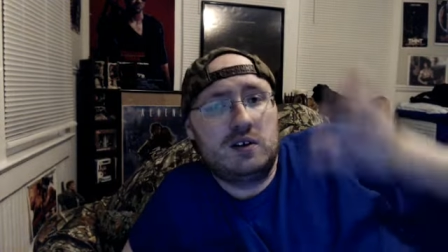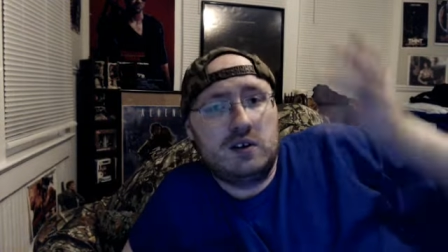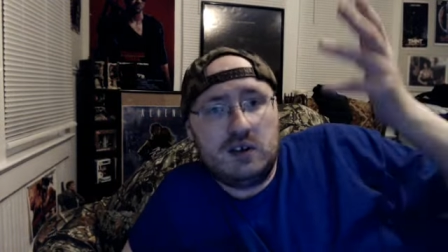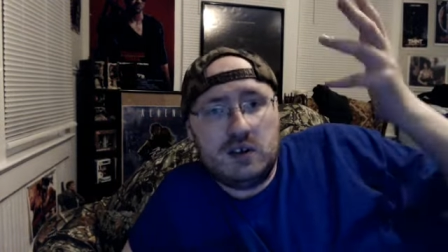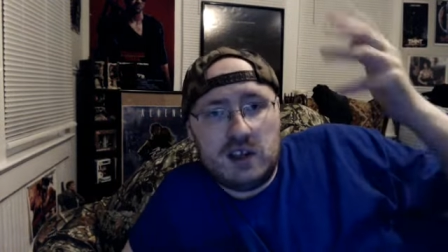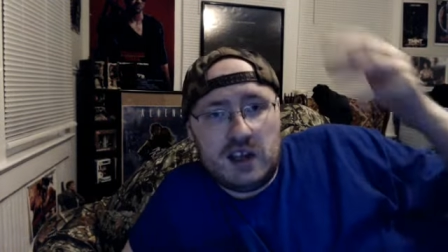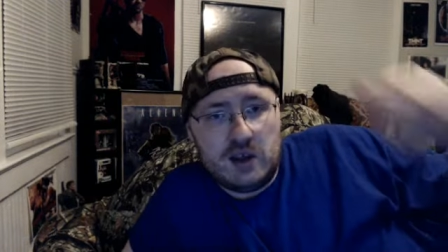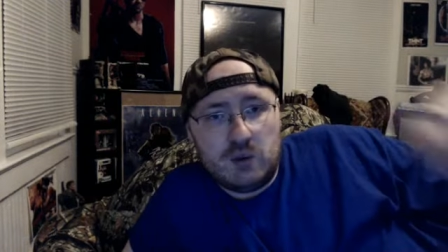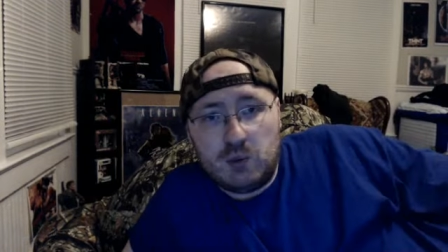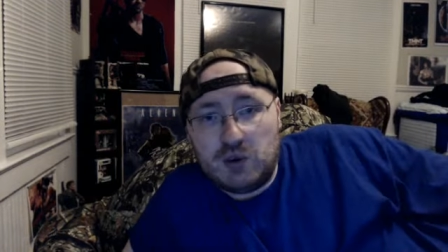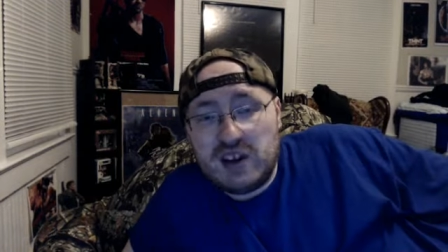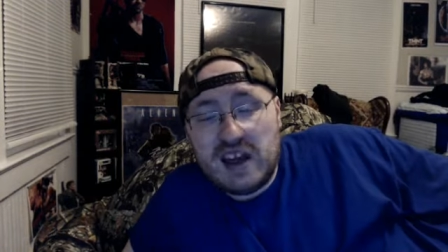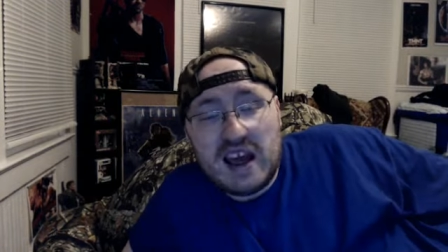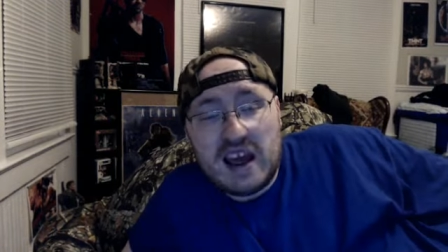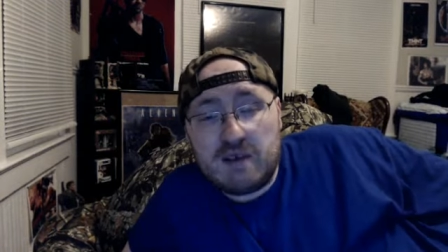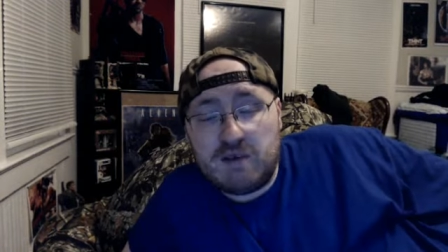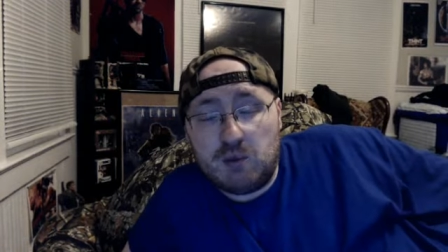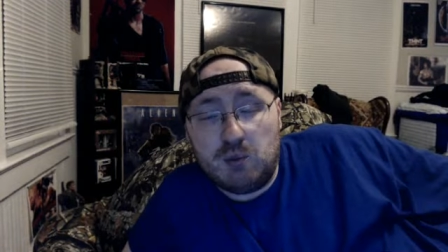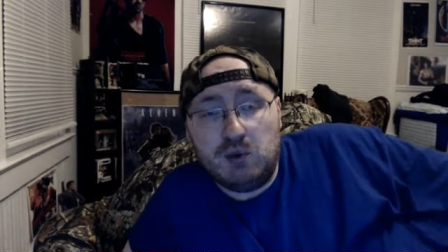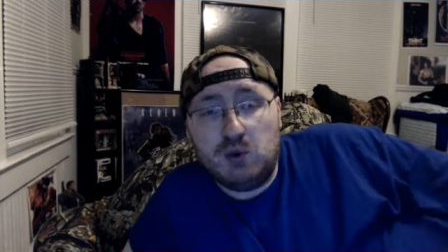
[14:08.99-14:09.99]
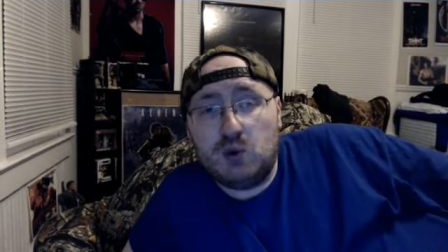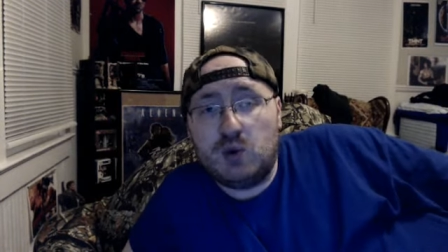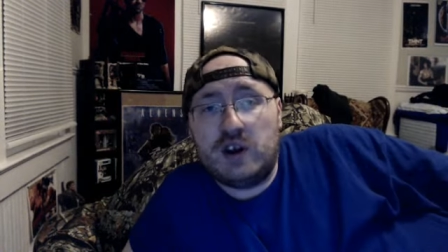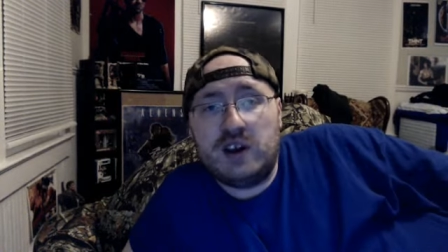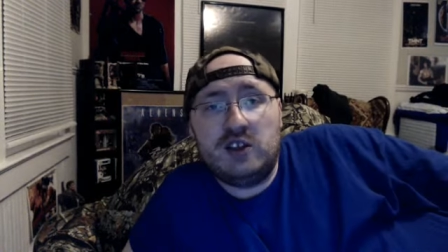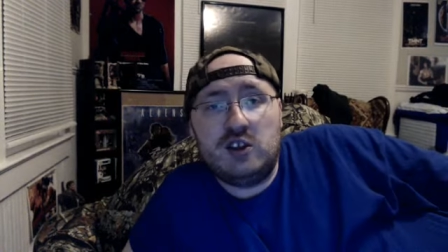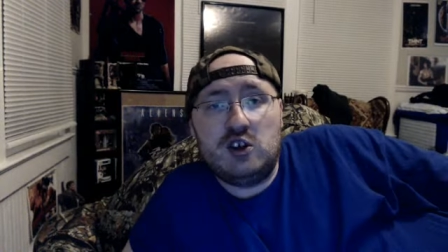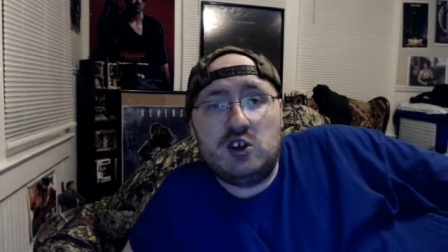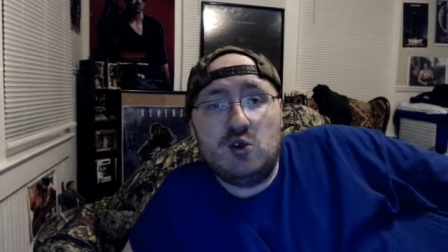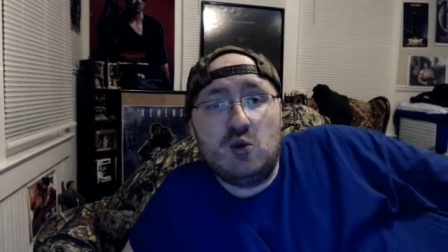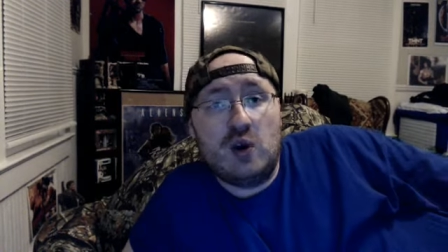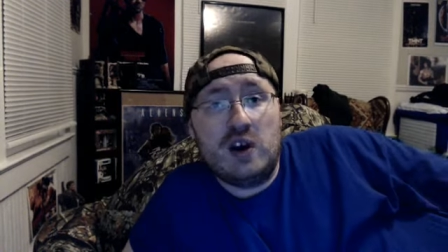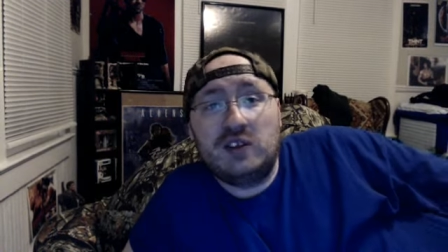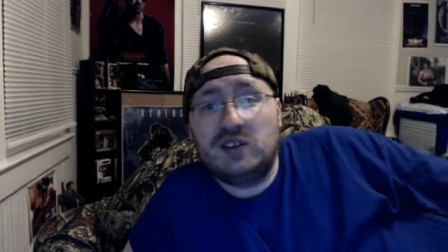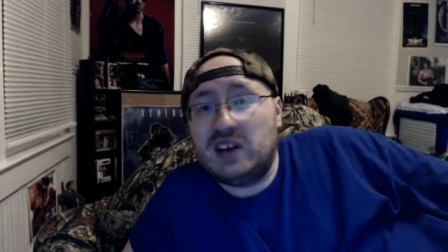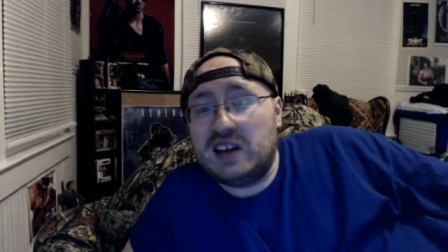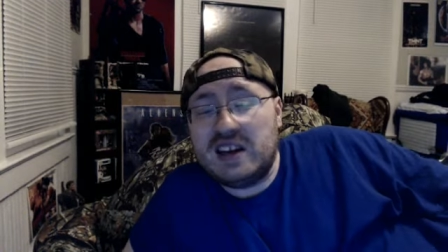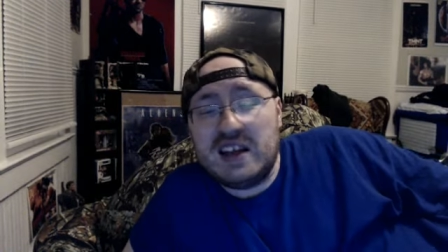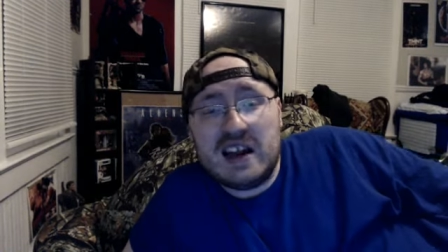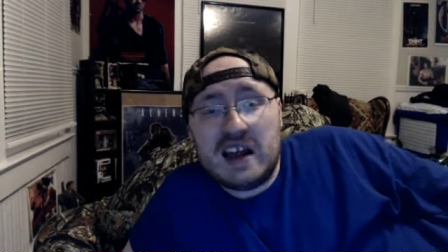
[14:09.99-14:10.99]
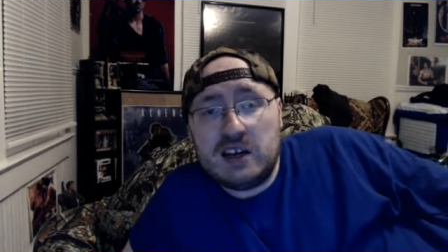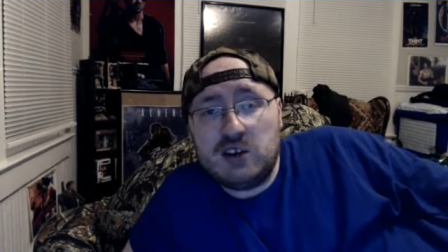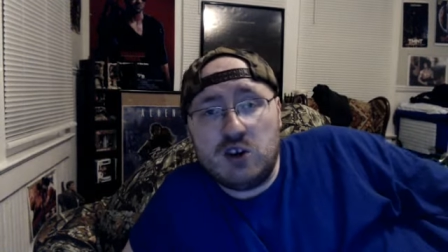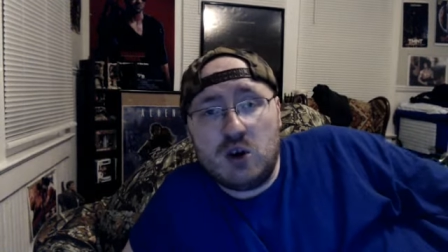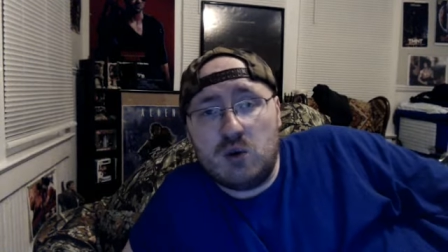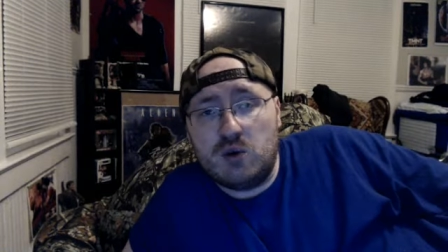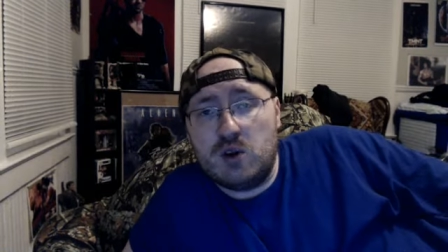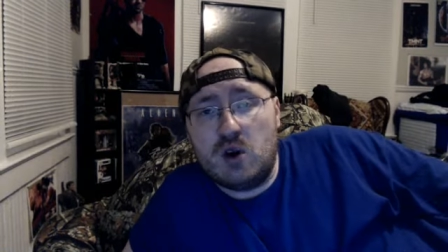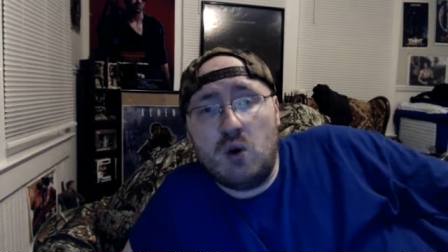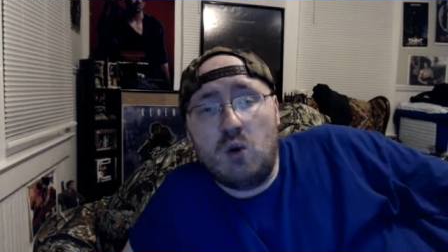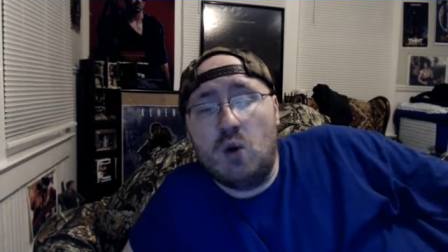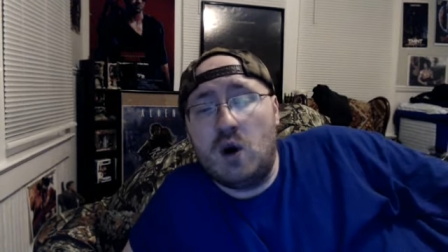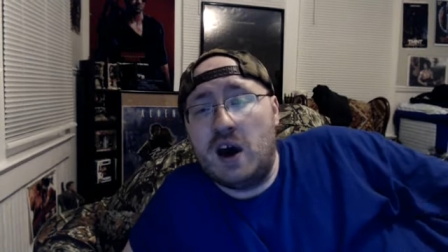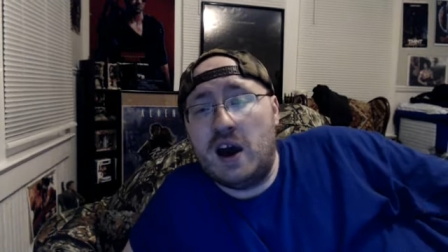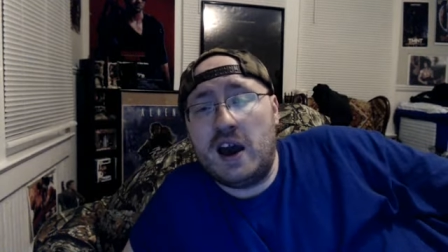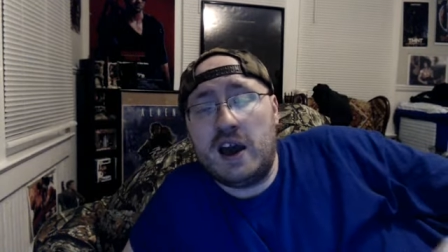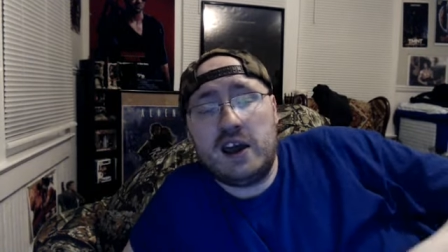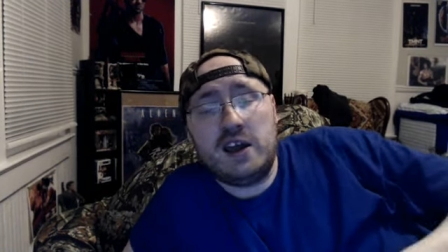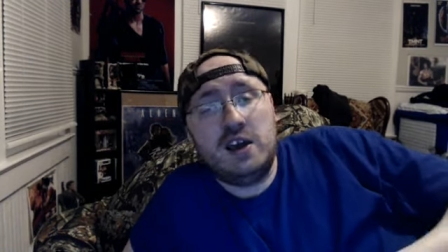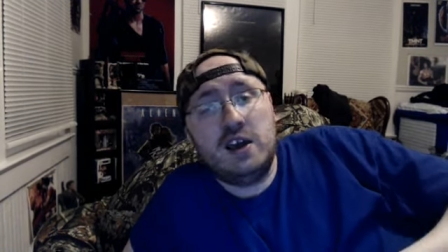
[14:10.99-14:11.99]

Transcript: again, we can't have a Blu-ray in the U S. Again, I don't know why.